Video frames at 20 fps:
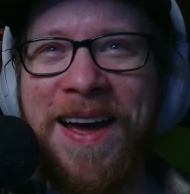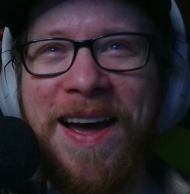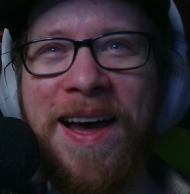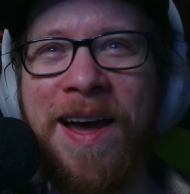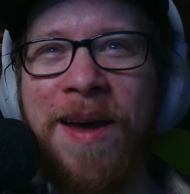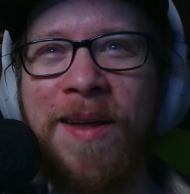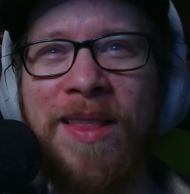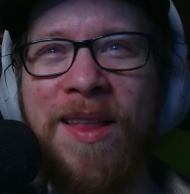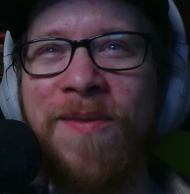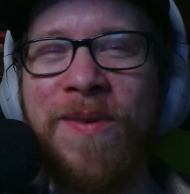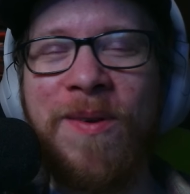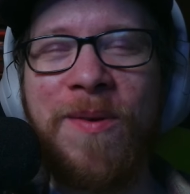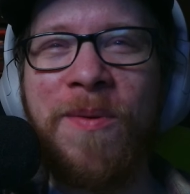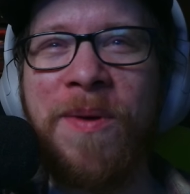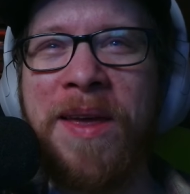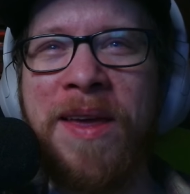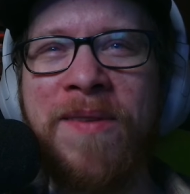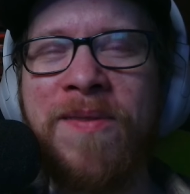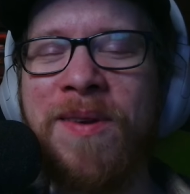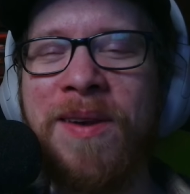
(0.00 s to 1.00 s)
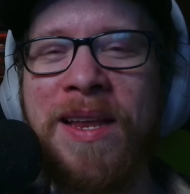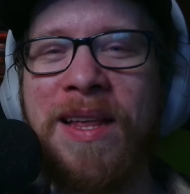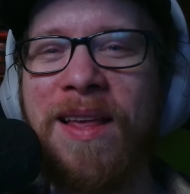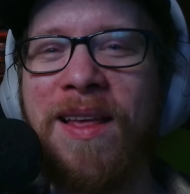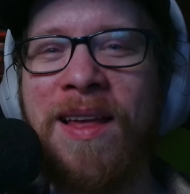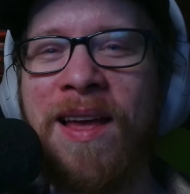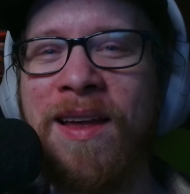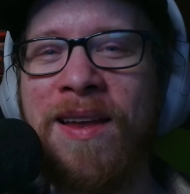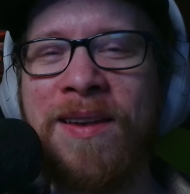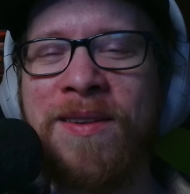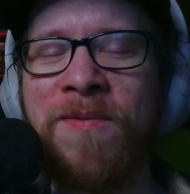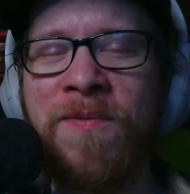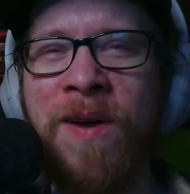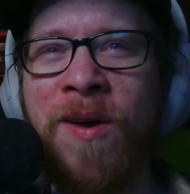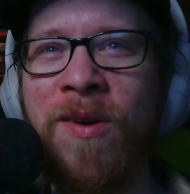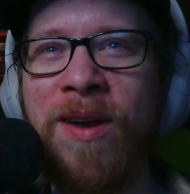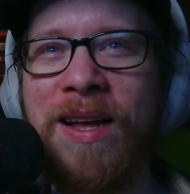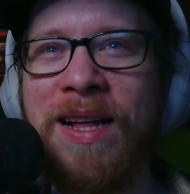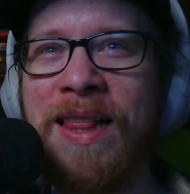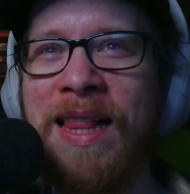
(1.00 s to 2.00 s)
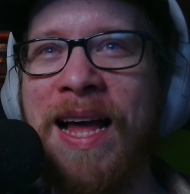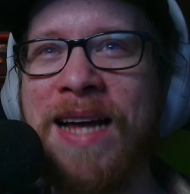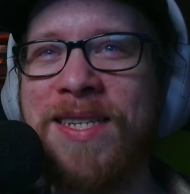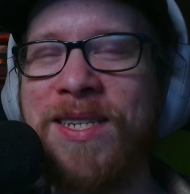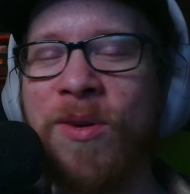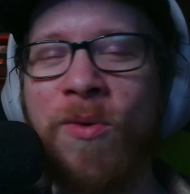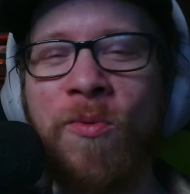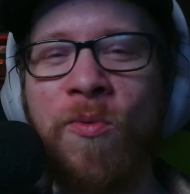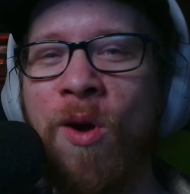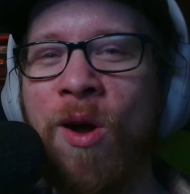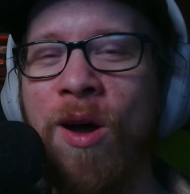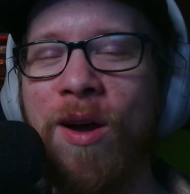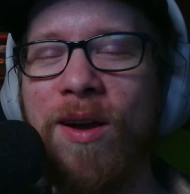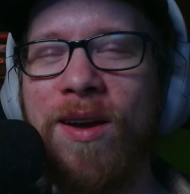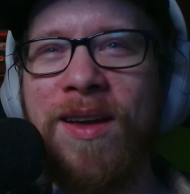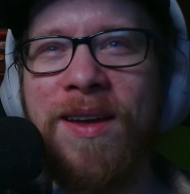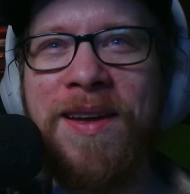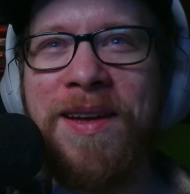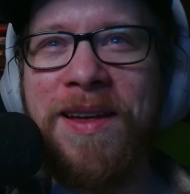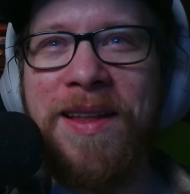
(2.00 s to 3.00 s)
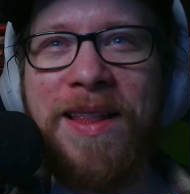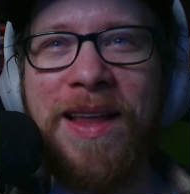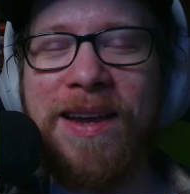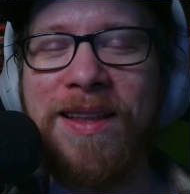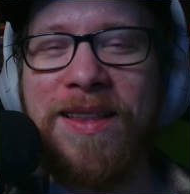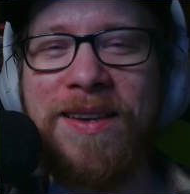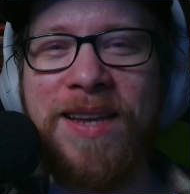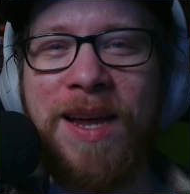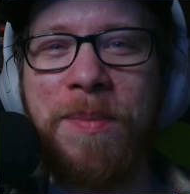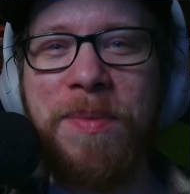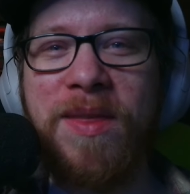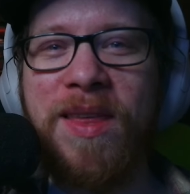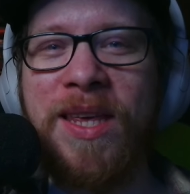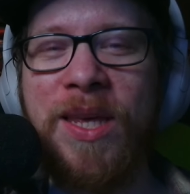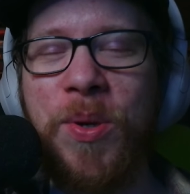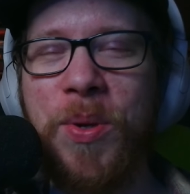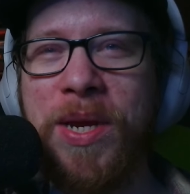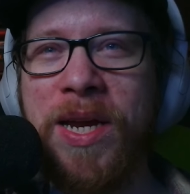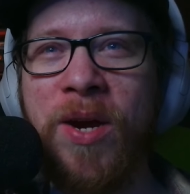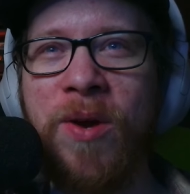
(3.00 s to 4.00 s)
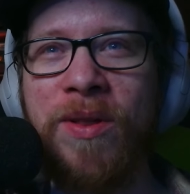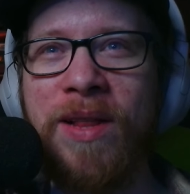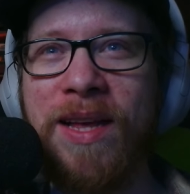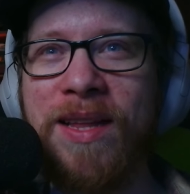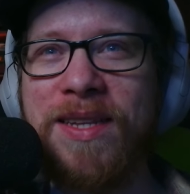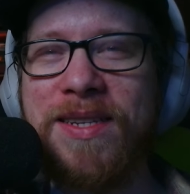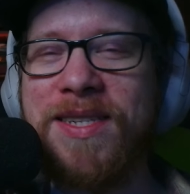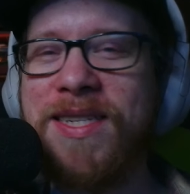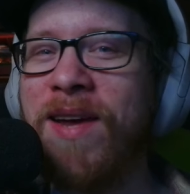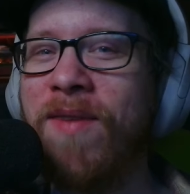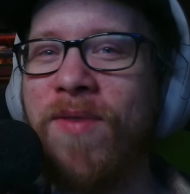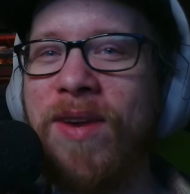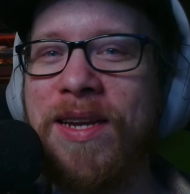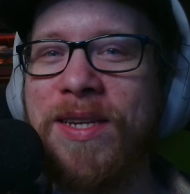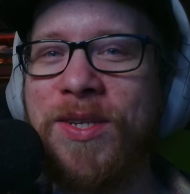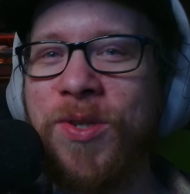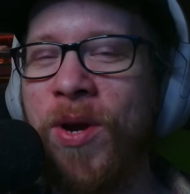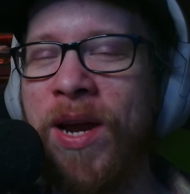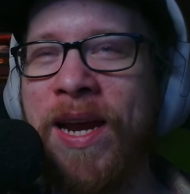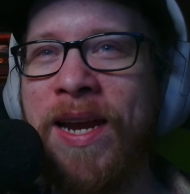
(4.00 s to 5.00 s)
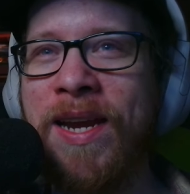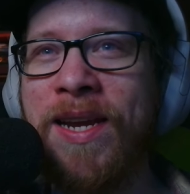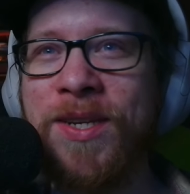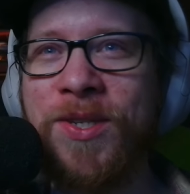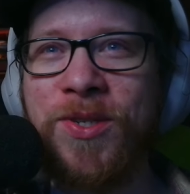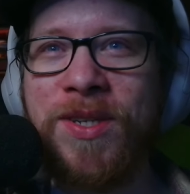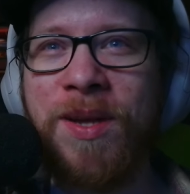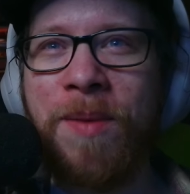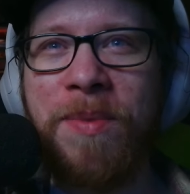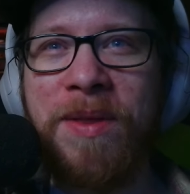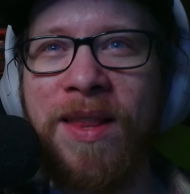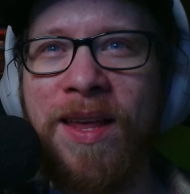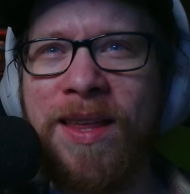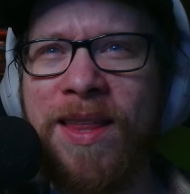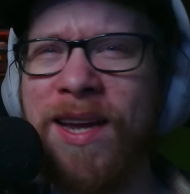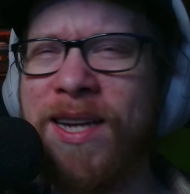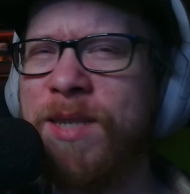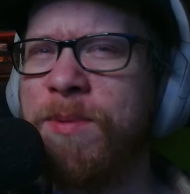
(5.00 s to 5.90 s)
I love it. Even it's very classic rock, like the type of thing you'd hear in like the 70s or 80s or something like that.